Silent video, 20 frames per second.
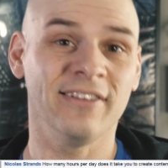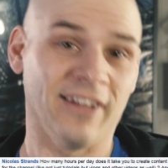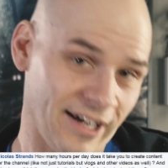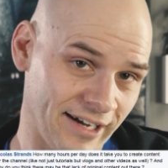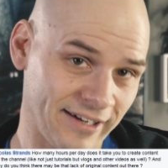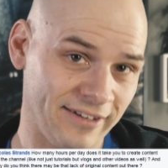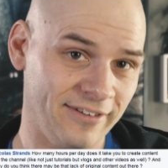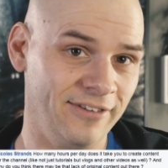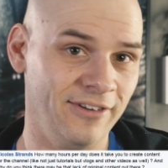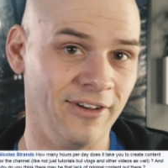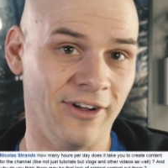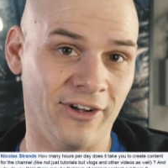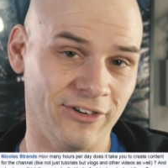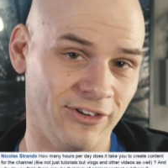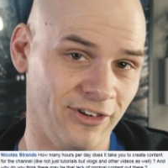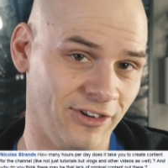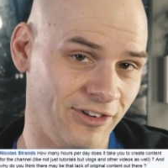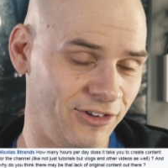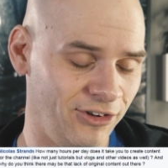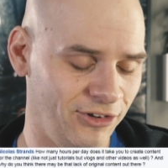Like not
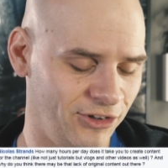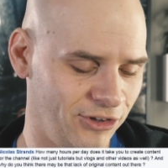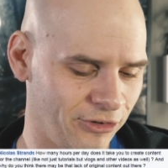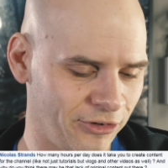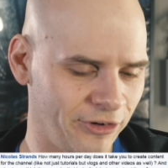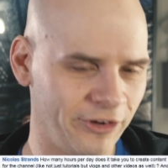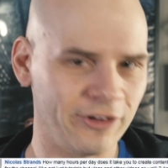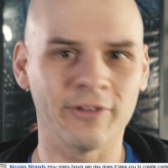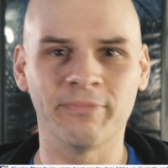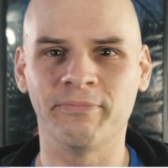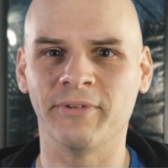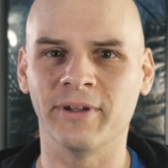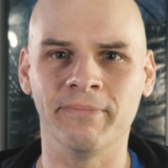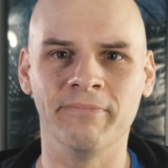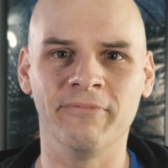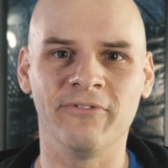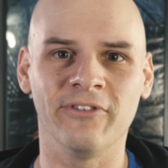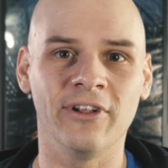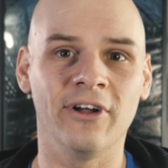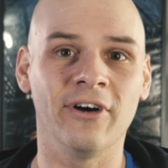just tutorials, but
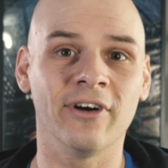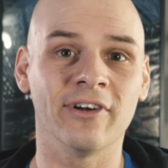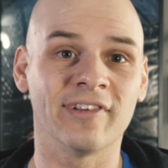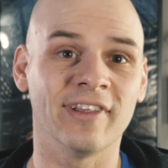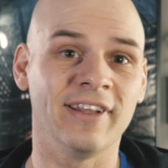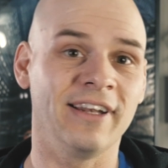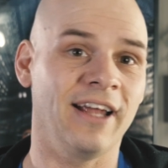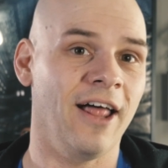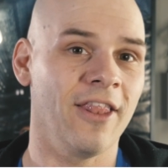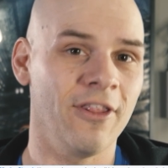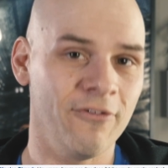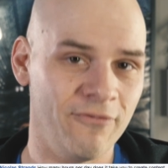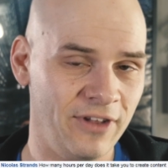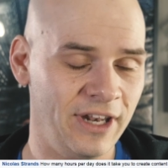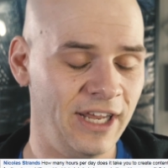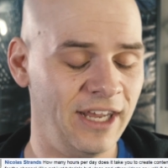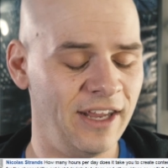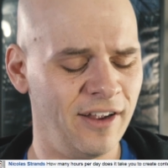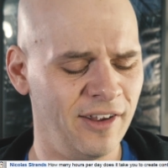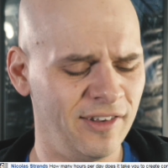vlogs and other
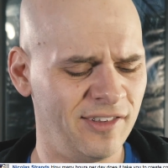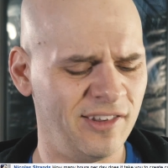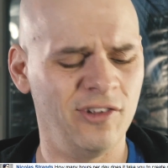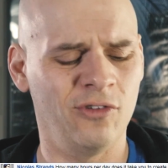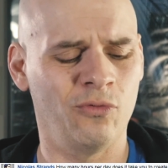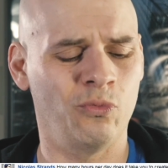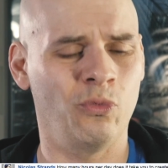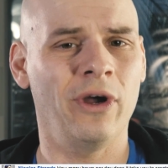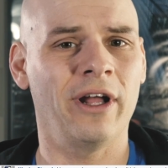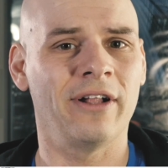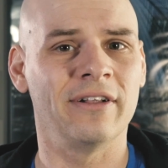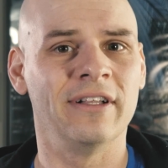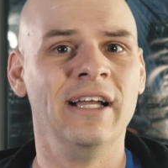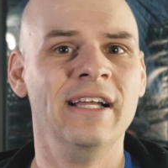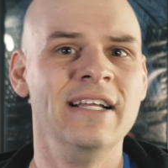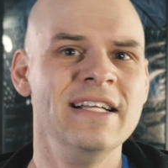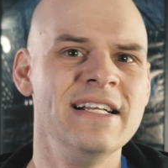videos as well.